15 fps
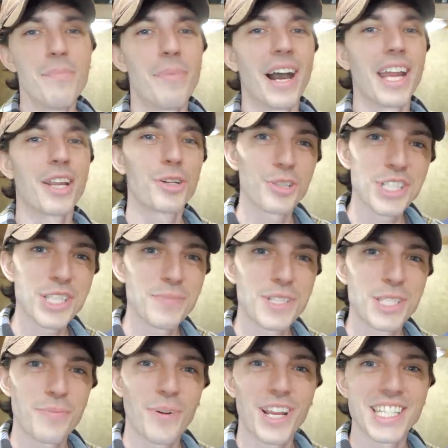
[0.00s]
buy
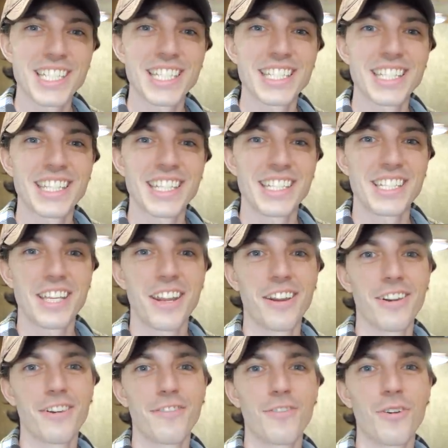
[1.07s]
Christmas presents this
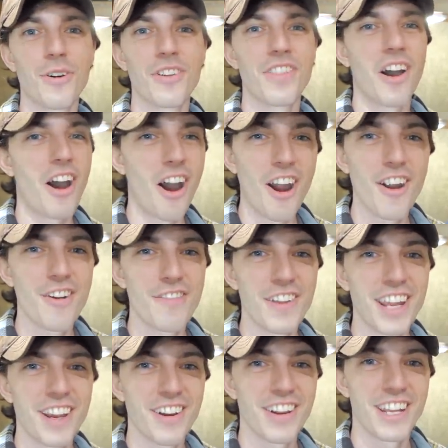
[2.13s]
year for the
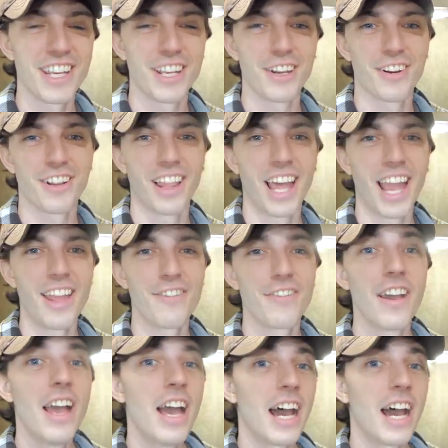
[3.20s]
RVer in your life.